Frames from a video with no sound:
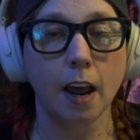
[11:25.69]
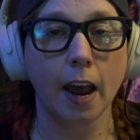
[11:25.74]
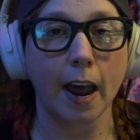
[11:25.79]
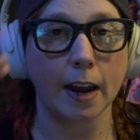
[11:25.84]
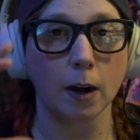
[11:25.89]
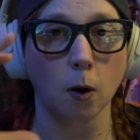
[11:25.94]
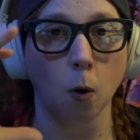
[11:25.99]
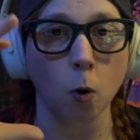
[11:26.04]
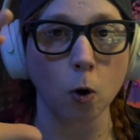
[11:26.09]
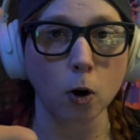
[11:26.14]

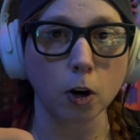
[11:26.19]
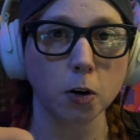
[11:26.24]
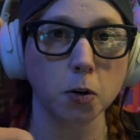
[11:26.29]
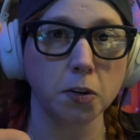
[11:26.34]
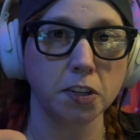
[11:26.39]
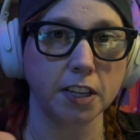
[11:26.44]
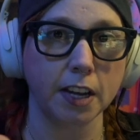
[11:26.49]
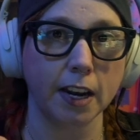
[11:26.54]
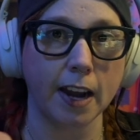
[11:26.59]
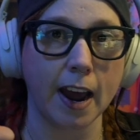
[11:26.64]
And
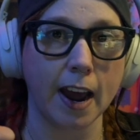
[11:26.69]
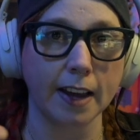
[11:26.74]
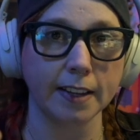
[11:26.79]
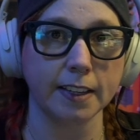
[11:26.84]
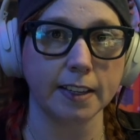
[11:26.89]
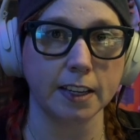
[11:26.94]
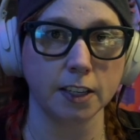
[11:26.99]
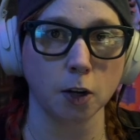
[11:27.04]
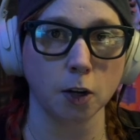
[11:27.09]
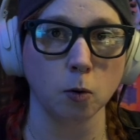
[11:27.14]
Orkerson has
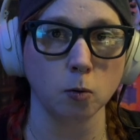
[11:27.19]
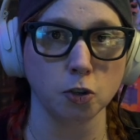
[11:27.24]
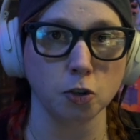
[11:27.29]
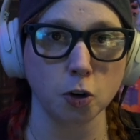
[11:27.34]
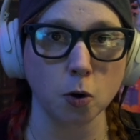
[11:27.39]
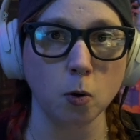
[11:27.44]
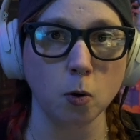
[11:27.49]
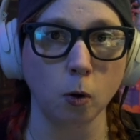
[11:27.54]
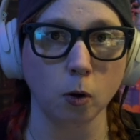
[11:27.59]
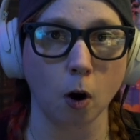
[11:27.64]
his own journal